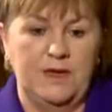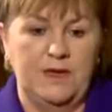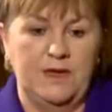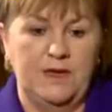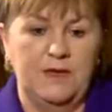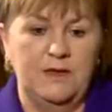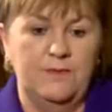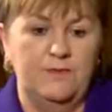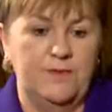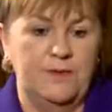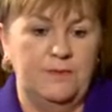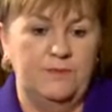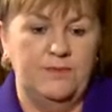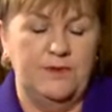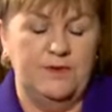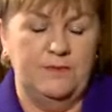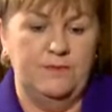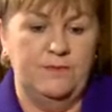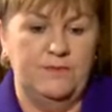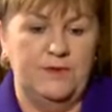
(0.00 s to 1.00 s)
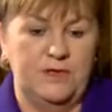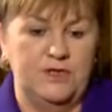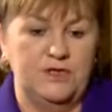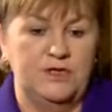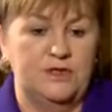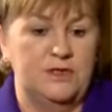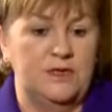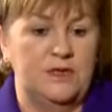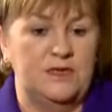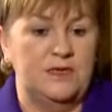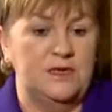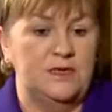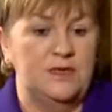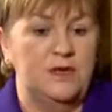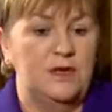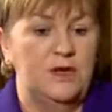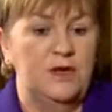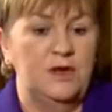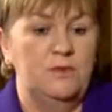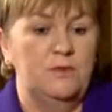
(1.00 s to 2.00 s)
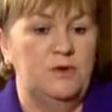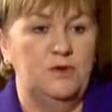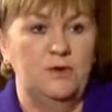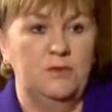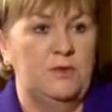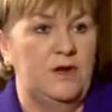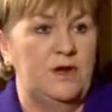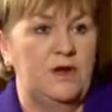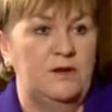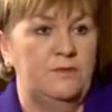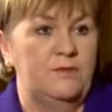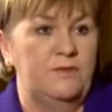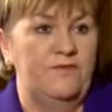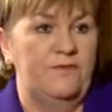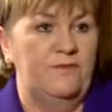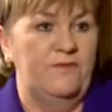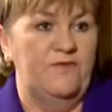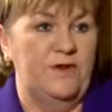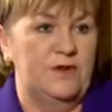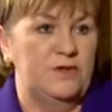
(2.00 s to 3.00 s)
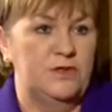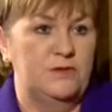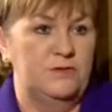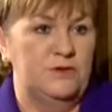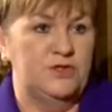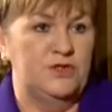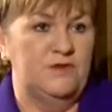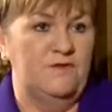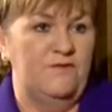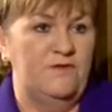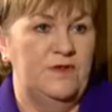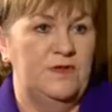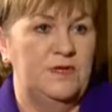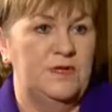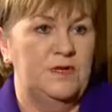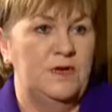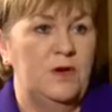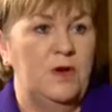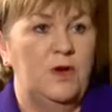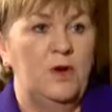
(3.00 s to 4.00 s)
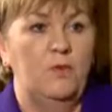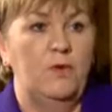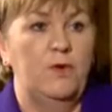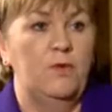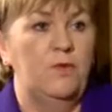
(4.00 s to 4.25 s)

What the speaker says: key position in this is we don't want upfront tuition fees. We